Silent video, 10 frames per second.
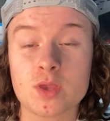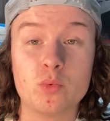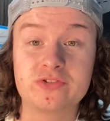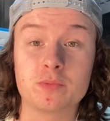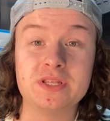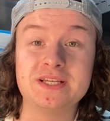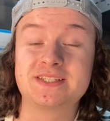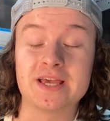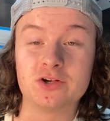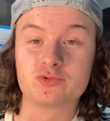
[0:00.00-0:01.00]
With some of these
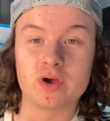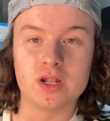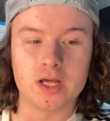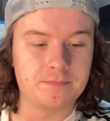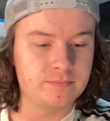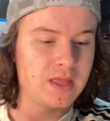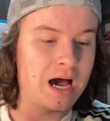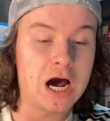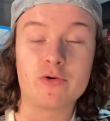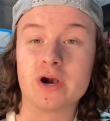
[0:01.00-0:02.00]
sales, really,
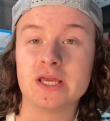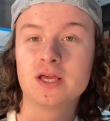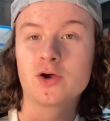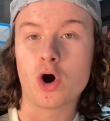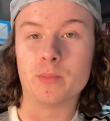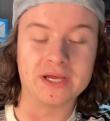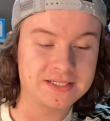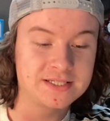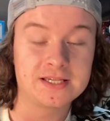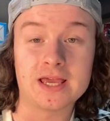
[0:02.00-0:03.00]
R A,
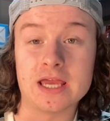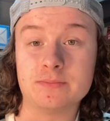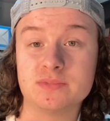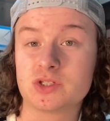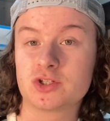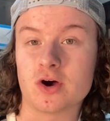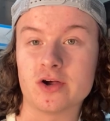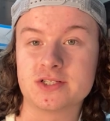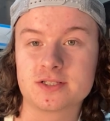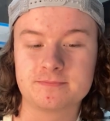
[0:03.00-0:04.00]
comics, games,
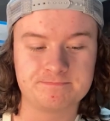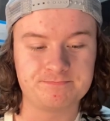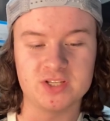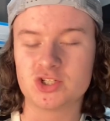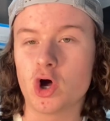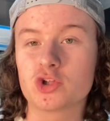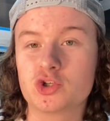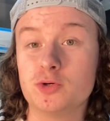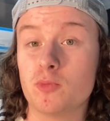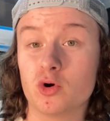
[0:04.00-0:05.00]
toys, there's not
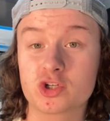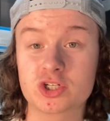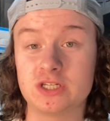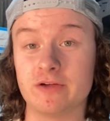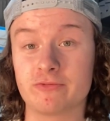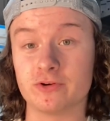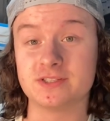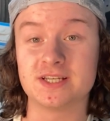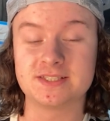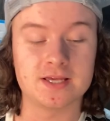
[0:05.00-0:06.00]
too much
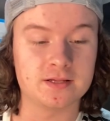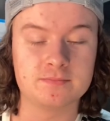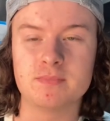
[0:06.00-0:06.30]
difference, is there?